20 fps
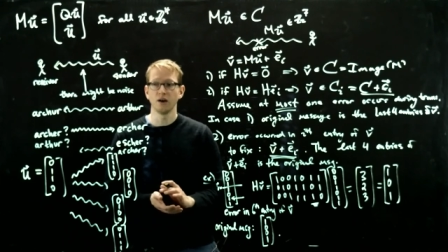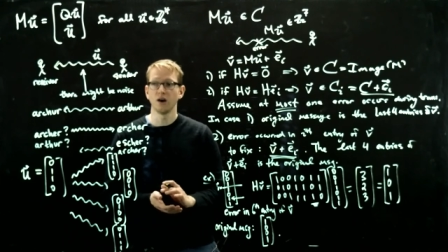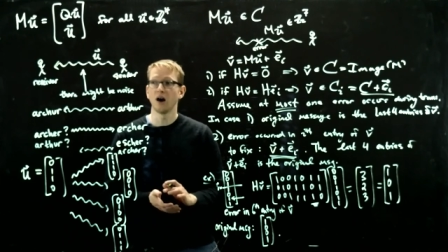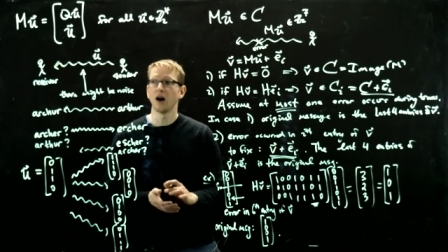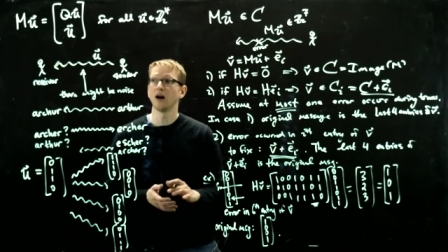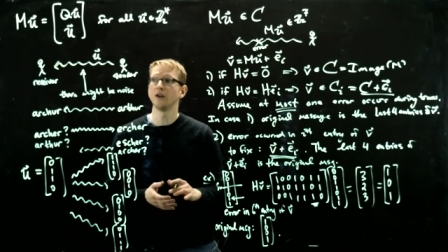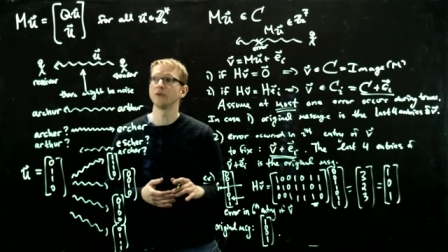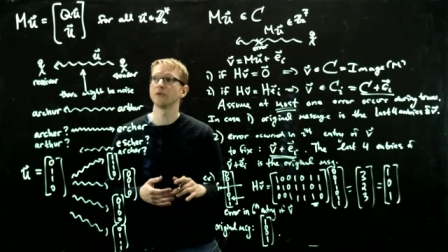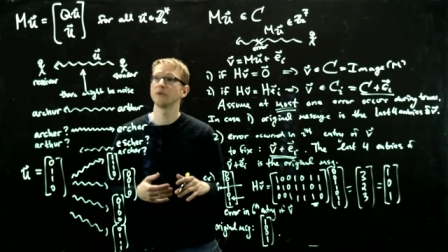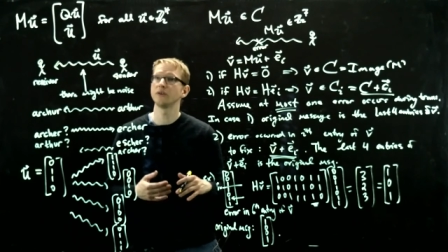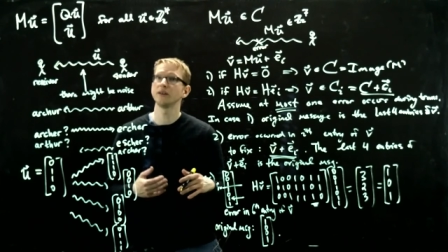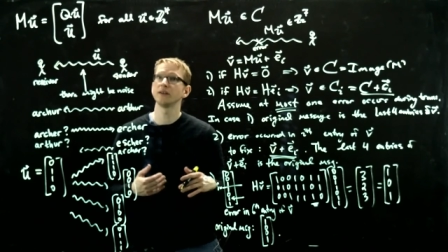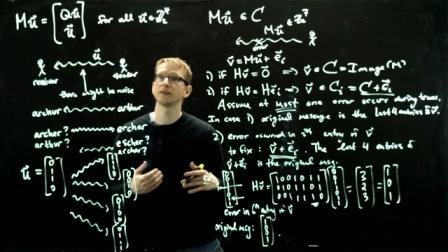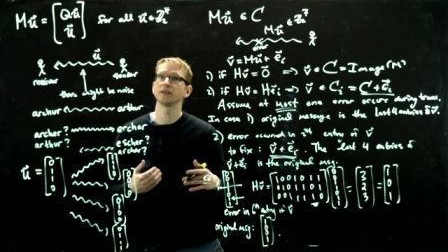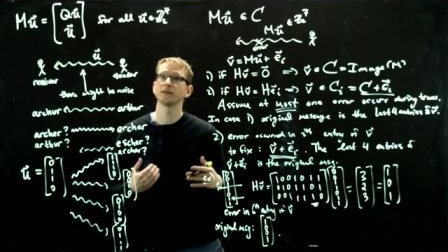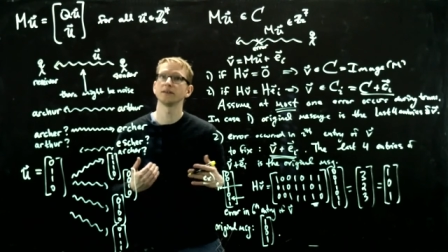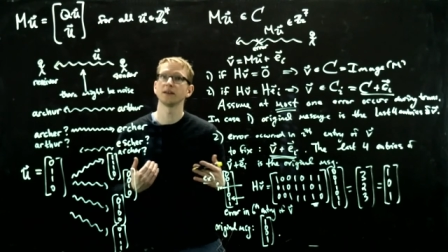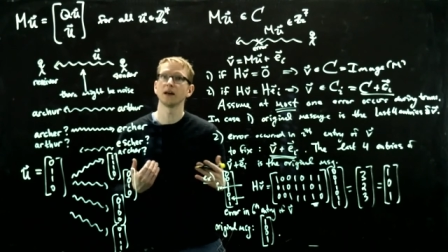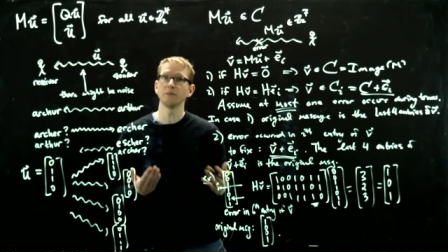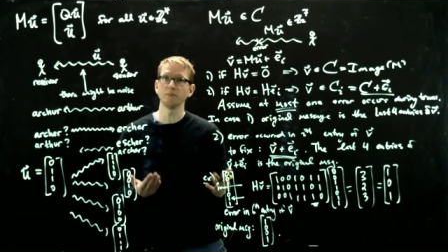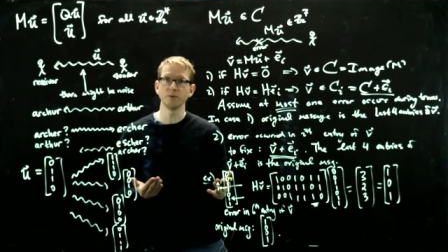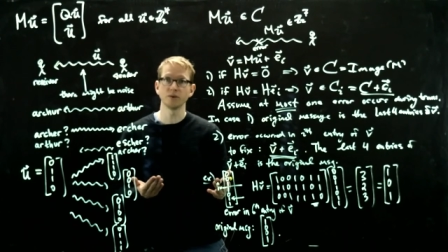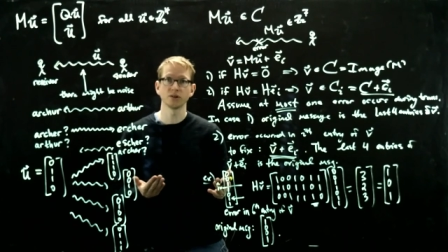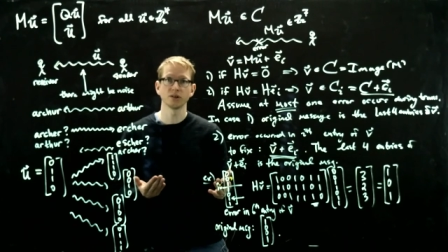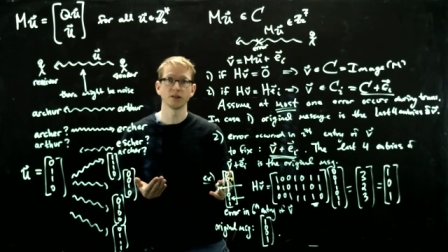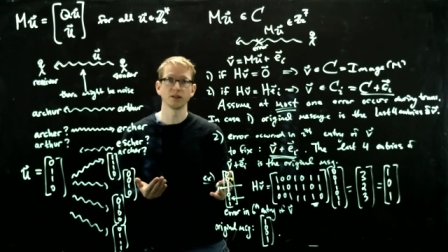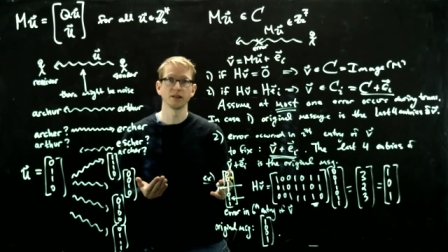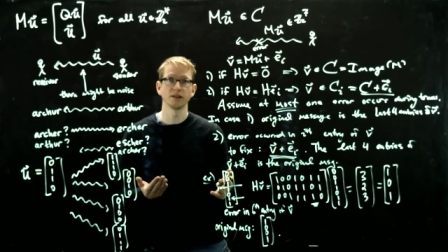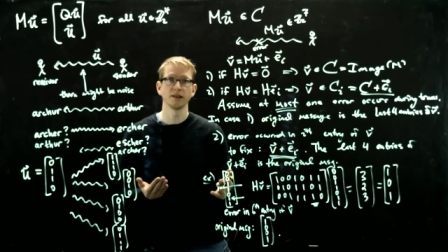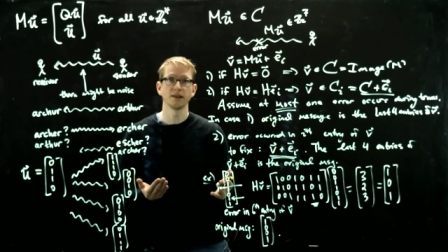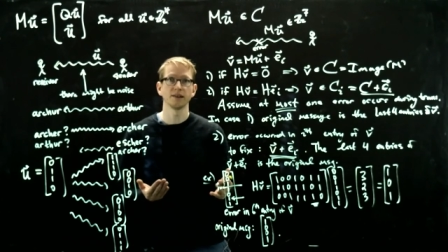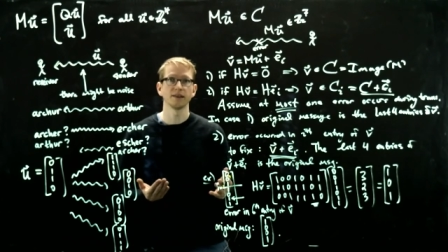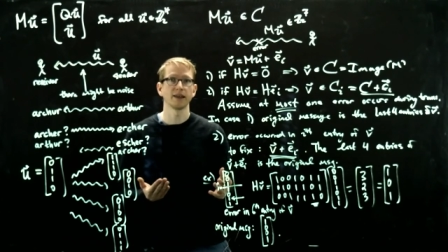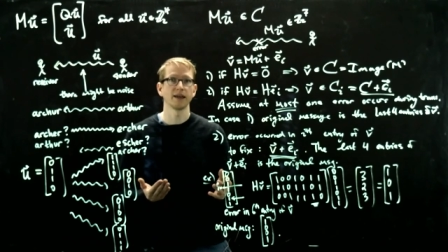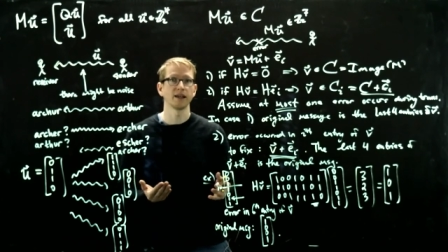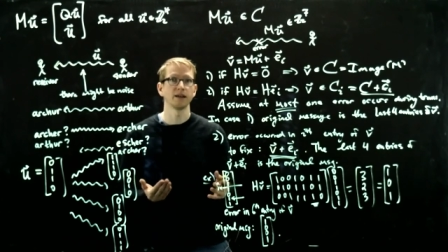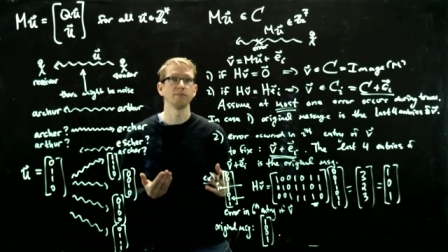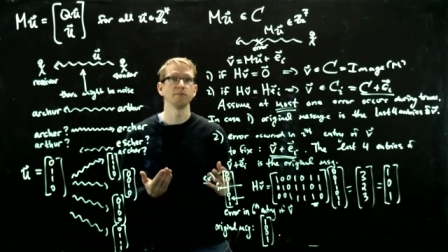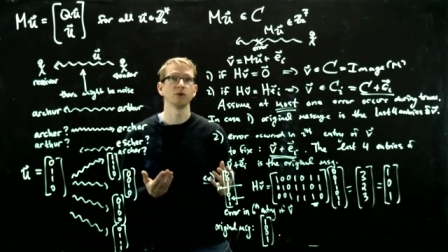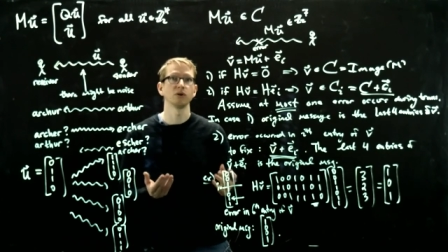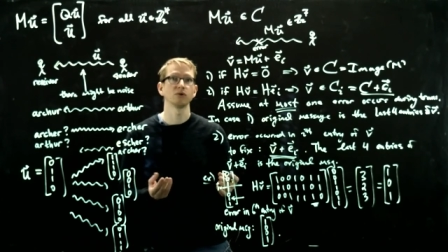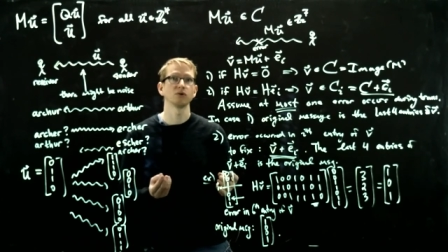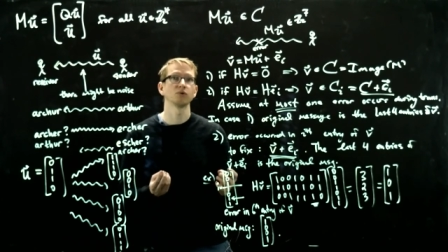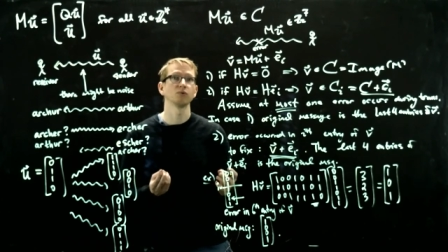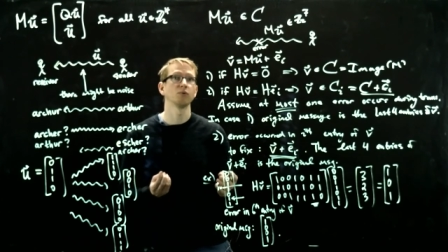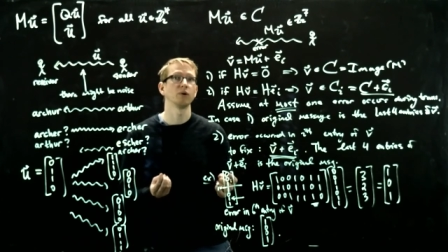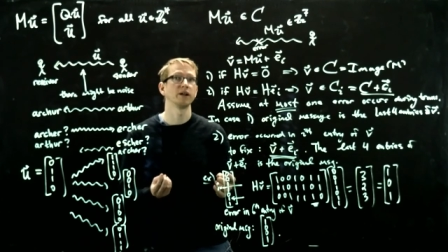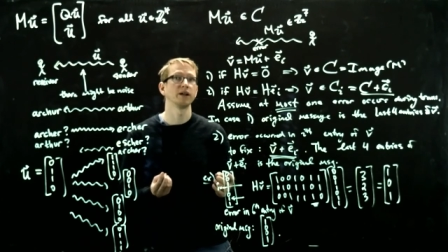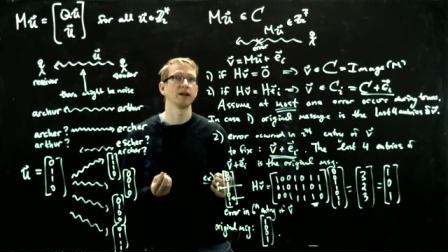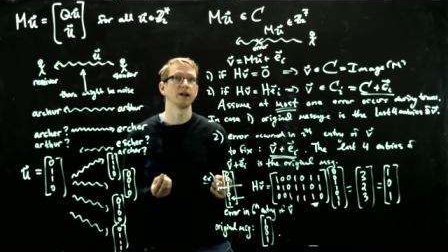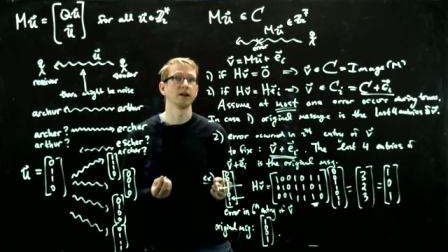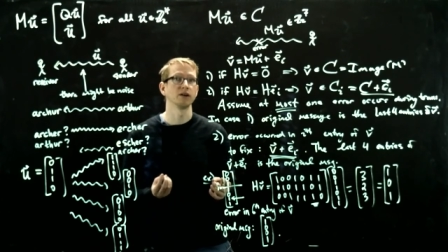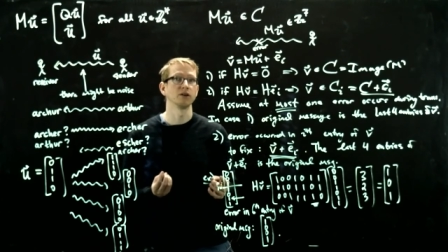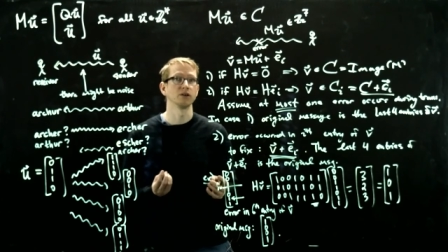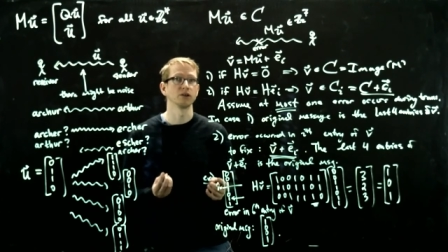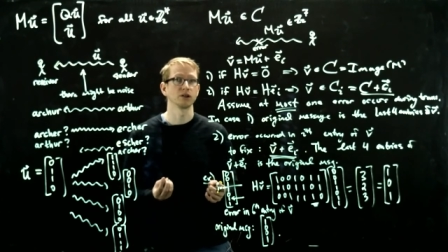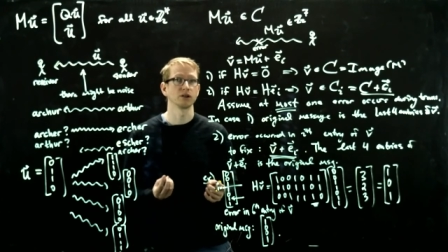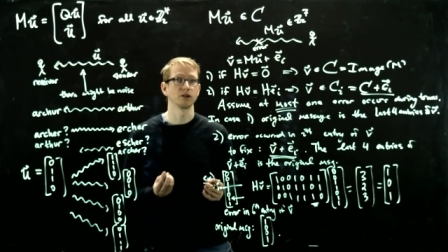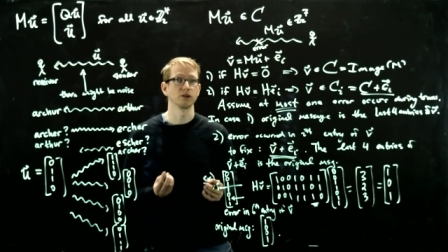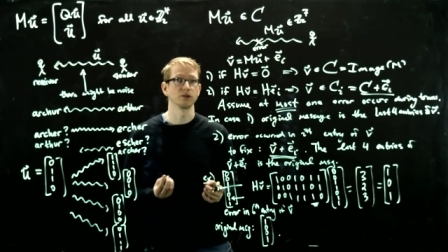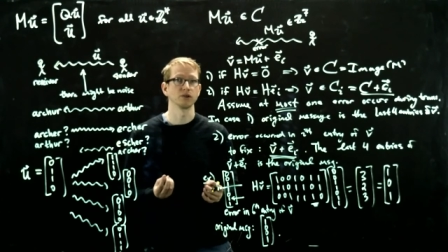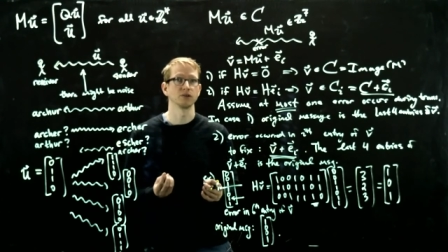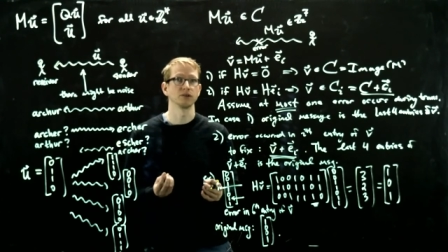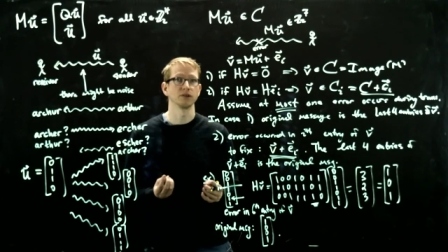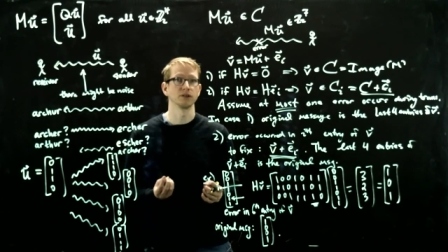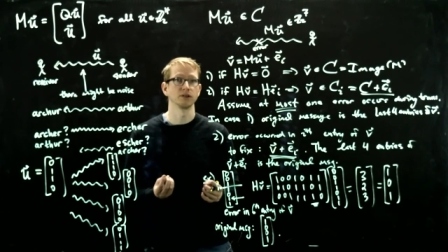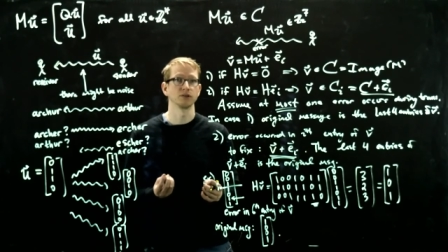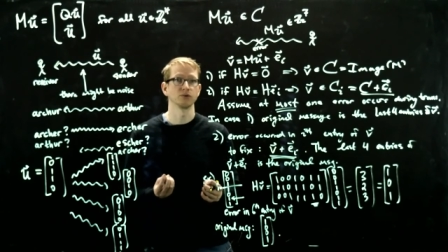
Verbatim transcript: under the assumption that at most one error occurs during